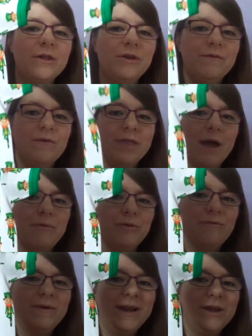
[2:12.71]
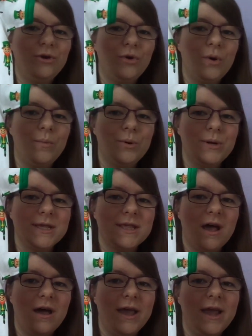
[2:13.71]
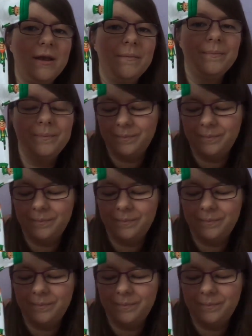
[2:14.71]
so I just thought that was a really adorable design.